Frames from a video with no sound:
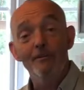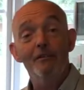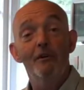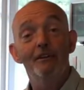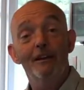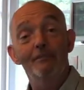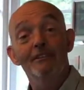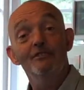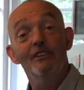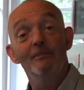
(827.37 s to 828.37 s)
quite happy to
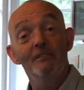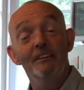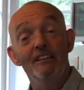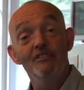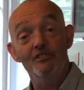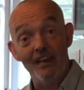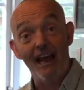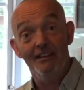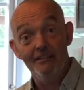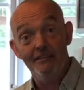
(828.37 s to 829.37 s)
see me here
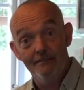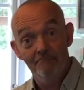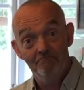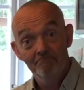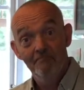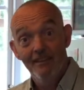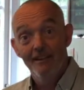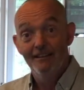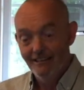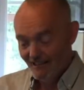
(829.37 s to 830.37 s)
standing,
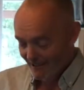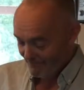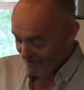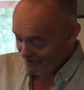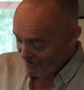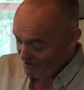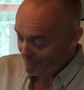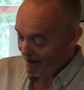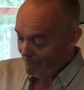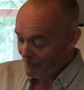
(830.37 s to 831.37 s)
mixing
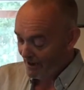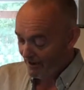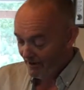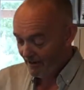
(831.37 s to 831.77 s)
scrambled egg.